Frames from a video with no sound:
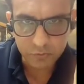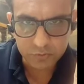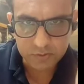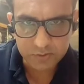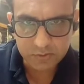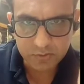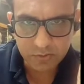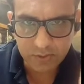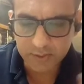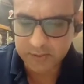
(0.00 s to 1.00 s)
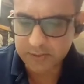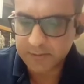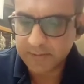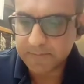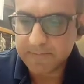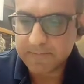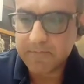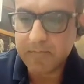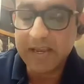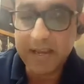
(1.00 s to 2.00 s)
You just read it.
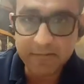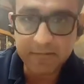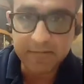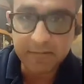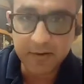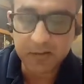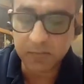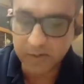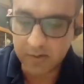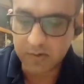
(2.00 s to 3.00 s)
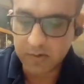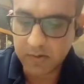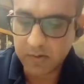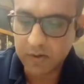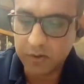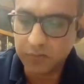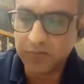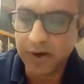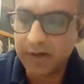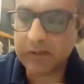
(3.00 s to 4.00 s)
If in the middle you
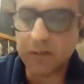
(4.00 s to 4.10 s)
find